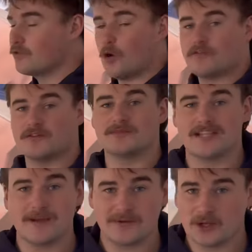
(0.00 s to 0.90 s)
gone from
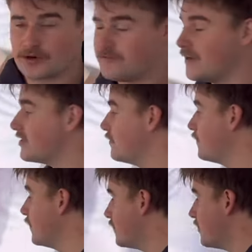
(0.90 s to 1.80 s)
deep in your defensive
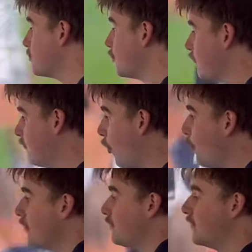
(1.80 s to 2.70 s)
50 to a
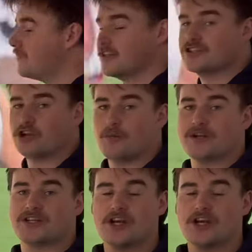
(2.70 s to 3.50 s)
forward 50 stoppage